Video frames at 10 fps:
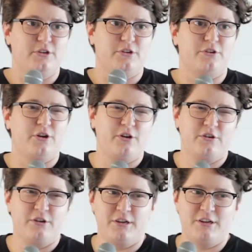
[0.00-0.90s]
You
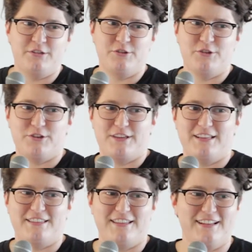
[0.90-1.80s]
know? Do you
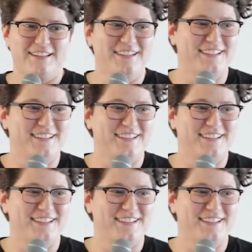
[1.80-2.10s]
get that?